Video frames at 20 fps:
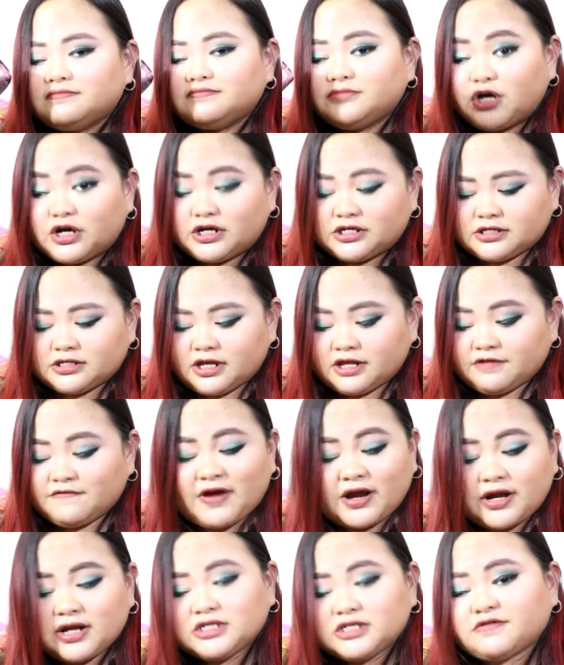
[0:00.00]
yun, it
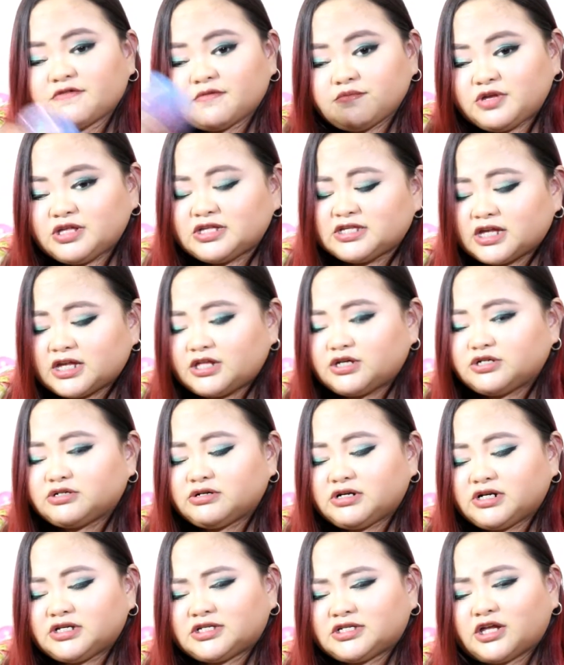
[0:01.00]
varies from reseller to
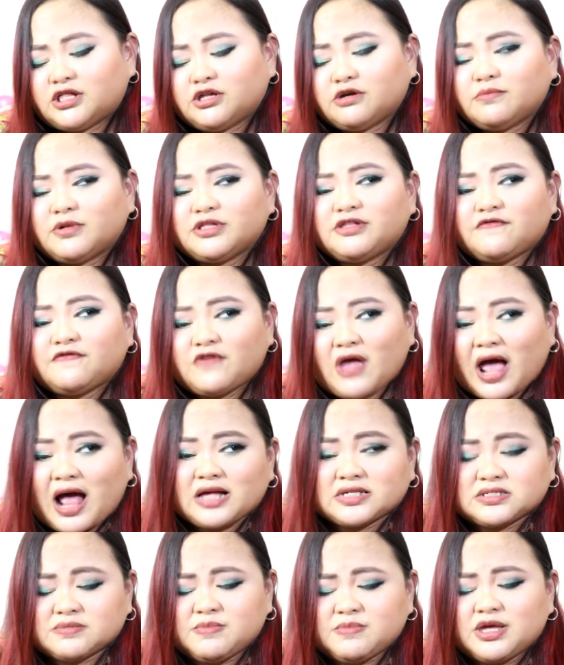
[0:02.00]
reseller, but if you
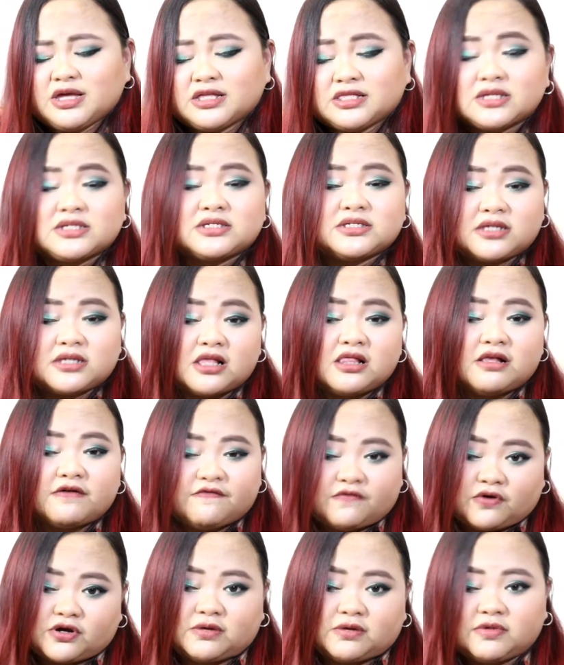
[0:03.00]
ask me, it is still
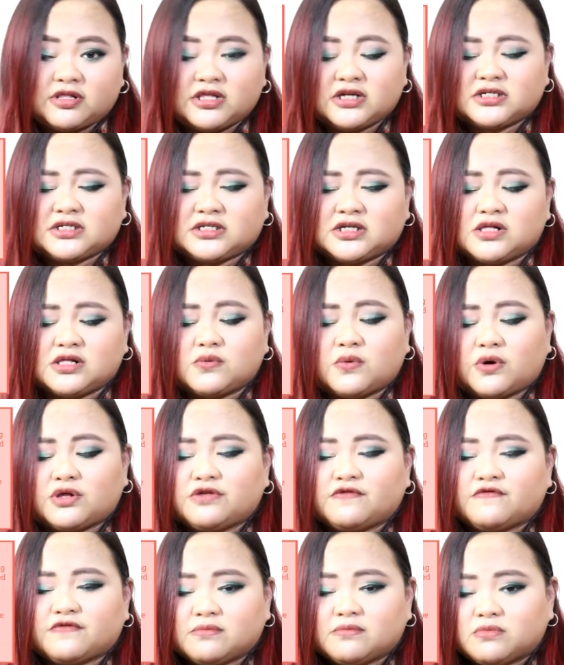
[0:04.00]
affordable. It's still one
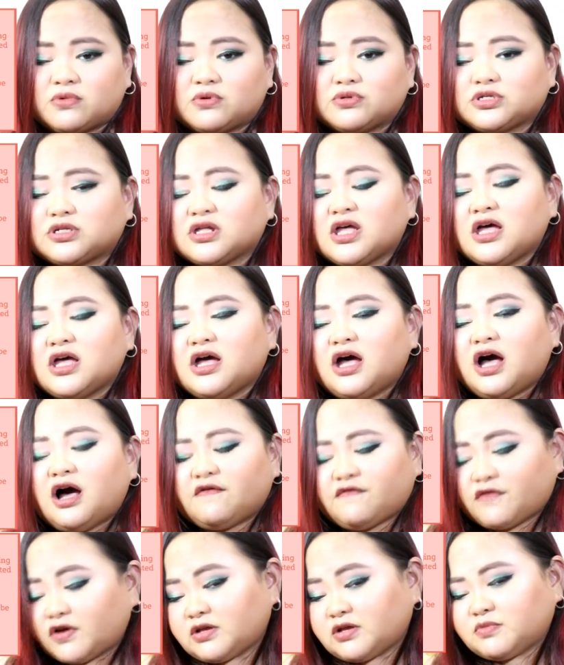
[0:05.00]
of the most
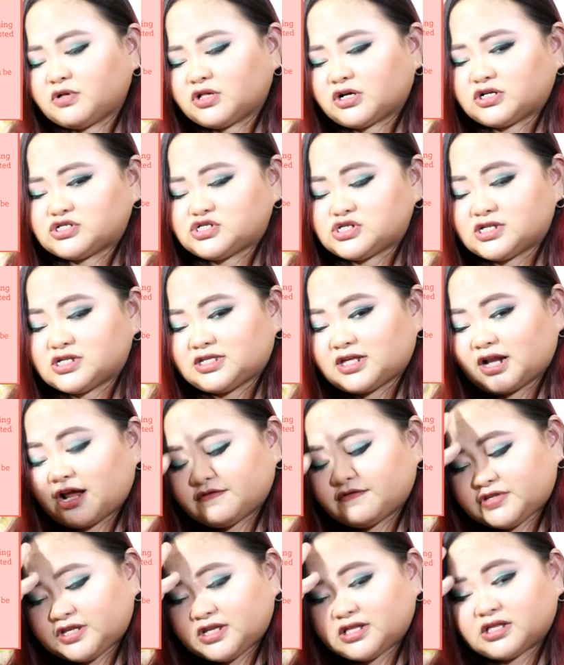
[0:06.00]
affordable cushions that
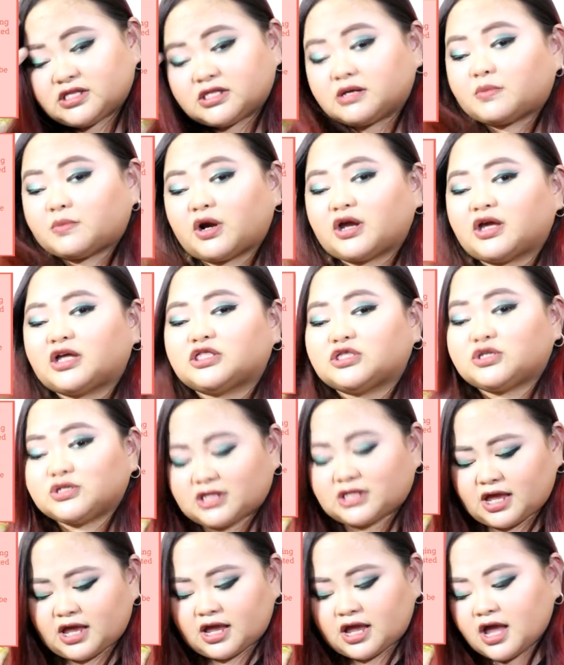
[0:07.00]
I've seen in the market
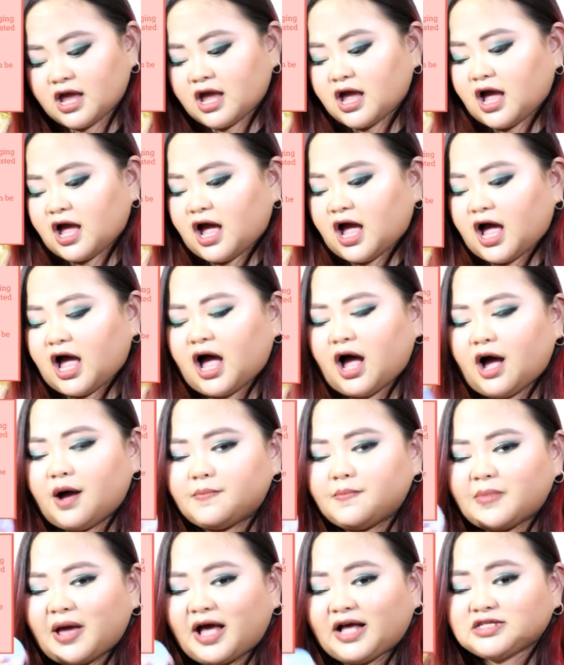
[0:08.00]
today.
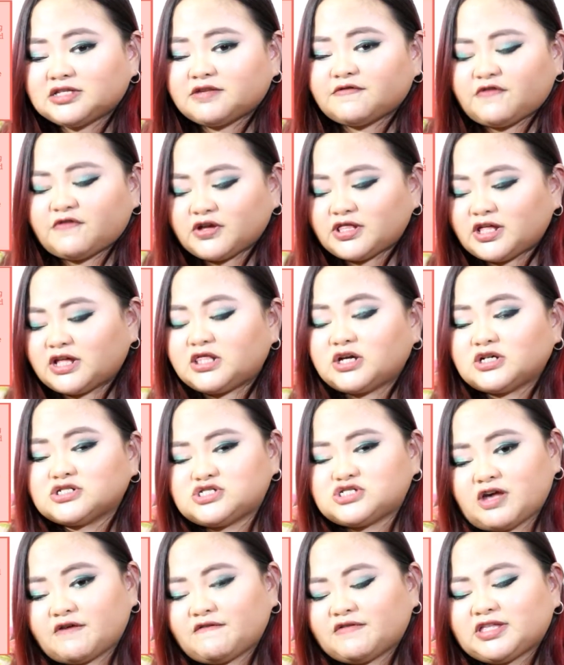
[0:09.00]
As for the
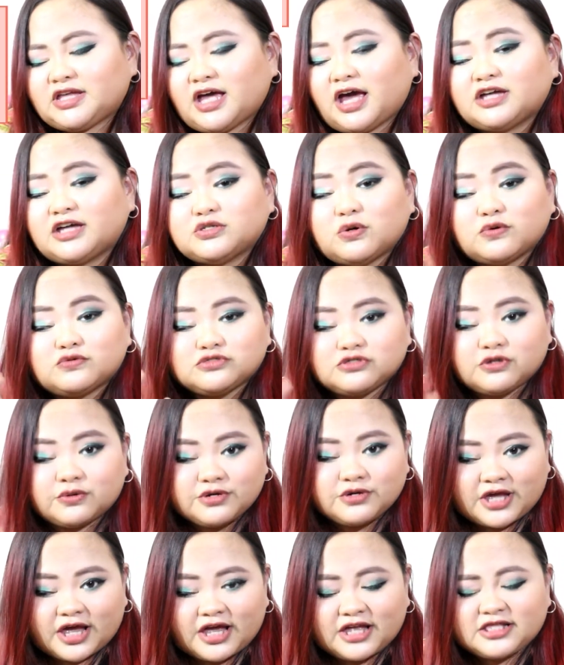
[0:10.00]
longevity, I don't know
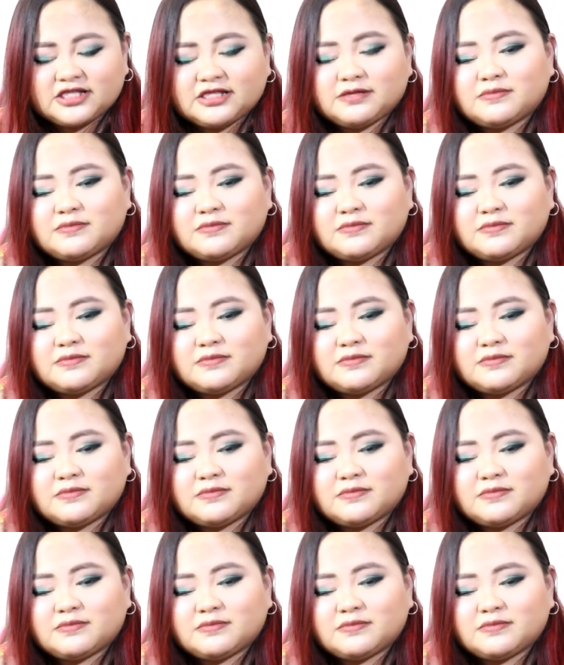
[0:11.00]
yet.